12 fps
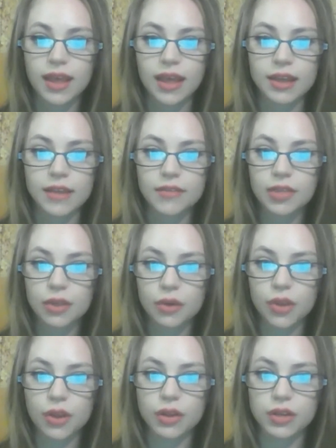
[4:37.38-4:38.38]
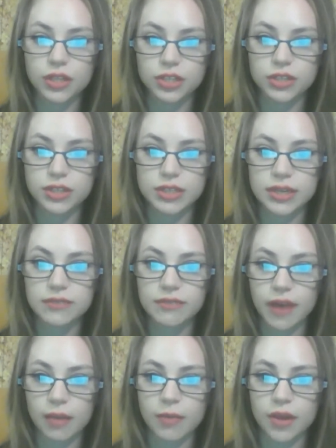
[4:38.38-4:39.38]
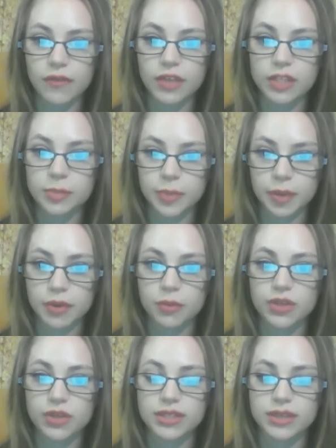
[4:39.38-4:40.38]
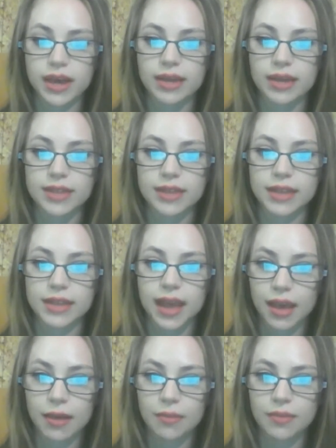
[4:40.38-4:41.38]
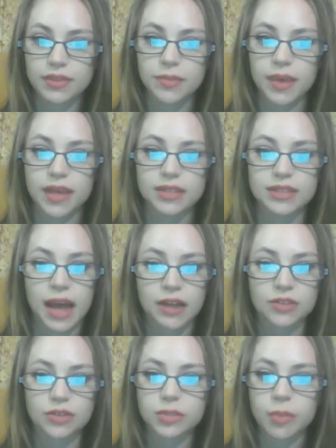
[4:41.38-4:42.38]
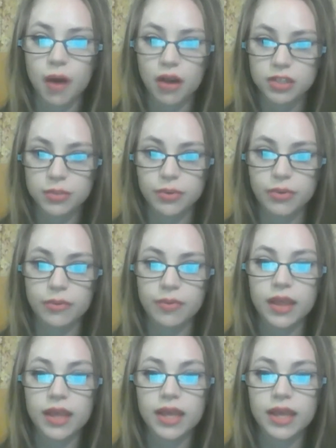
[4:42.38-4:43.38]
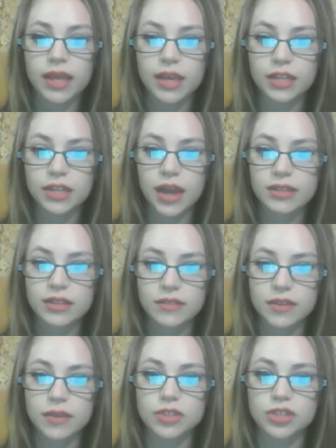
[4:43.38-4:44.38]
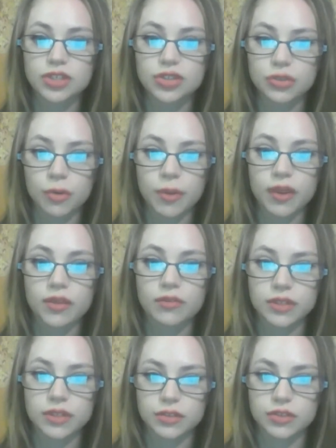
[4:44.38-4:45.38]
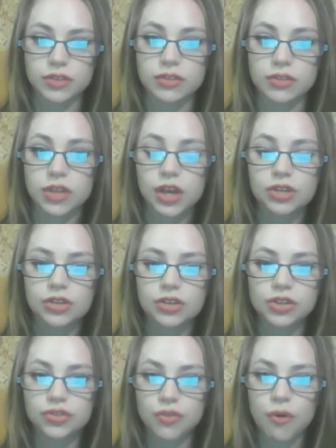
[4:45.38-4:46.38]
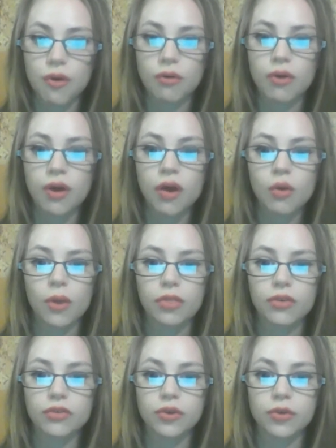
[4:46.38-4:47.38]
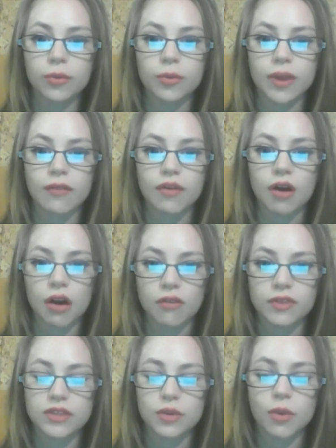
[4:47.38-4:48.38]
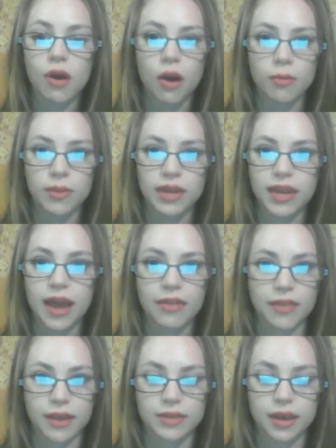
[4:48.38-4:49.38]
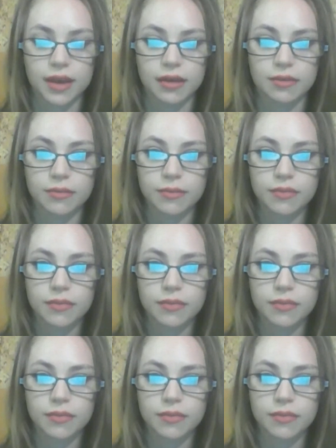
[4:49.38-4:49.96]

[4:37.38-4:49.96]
And even though the conditions and environment of the experiment were disguised as a camp to be as natural as possible, each activity was controlled by the researchers to control whether the group would have conflict or harmony at that time.